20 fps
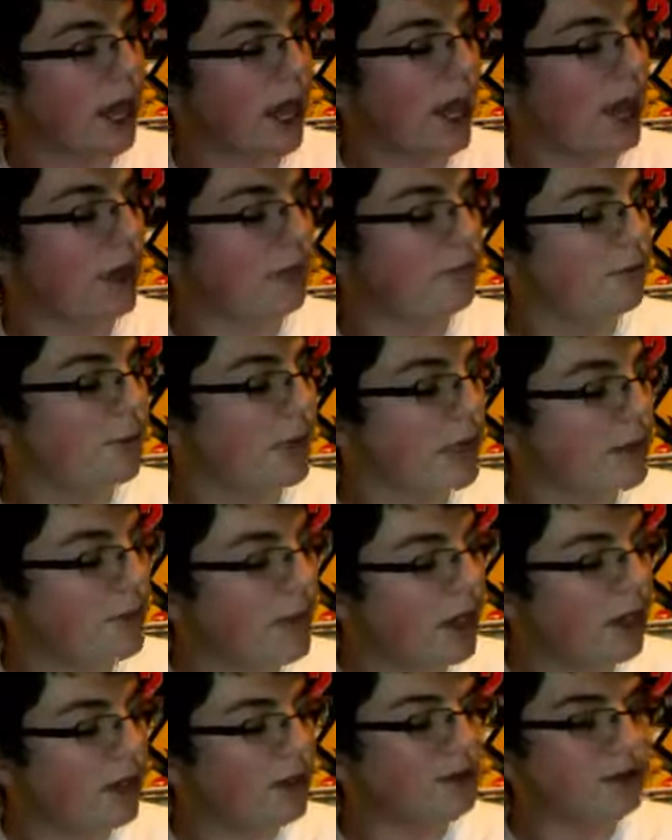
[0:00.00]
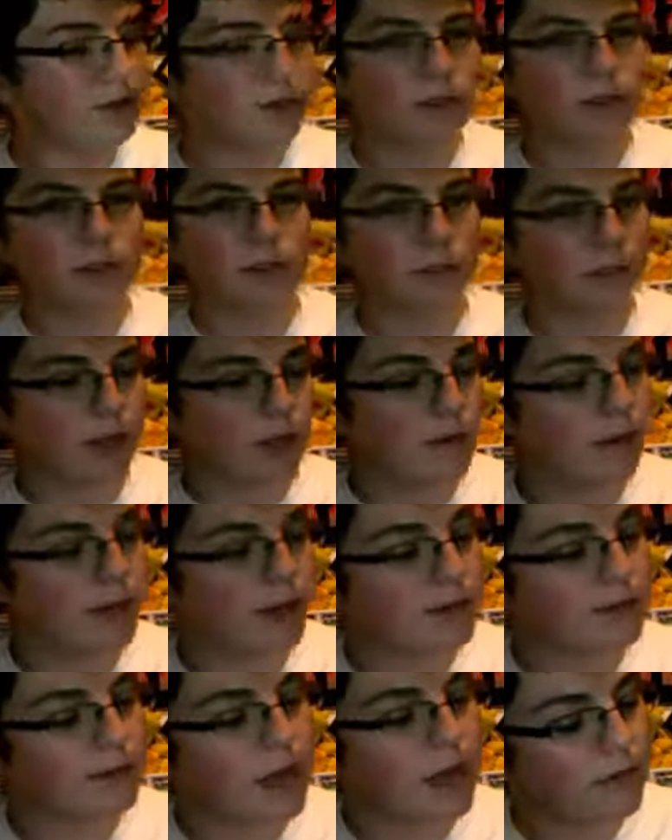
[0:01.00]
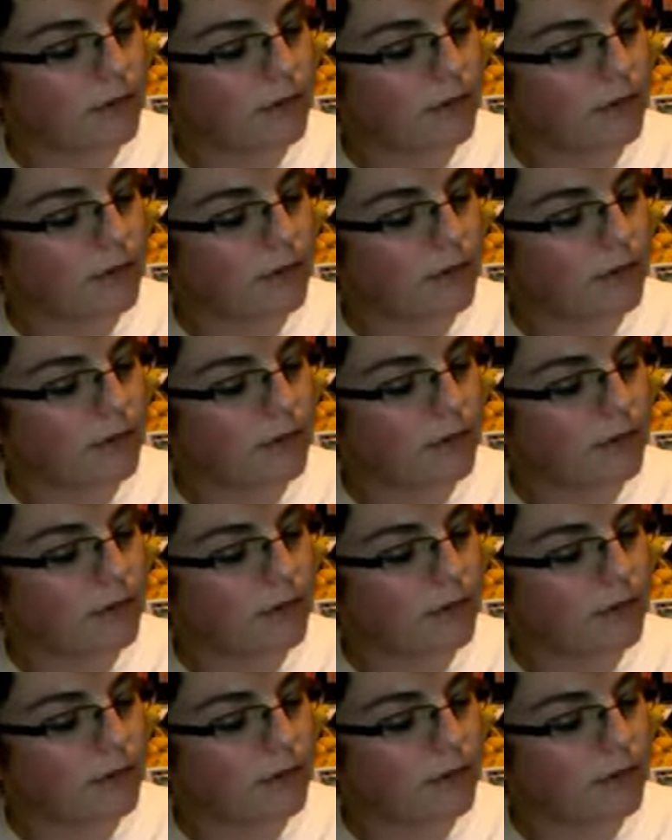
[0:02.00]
I've played about, oh, twenty minutes,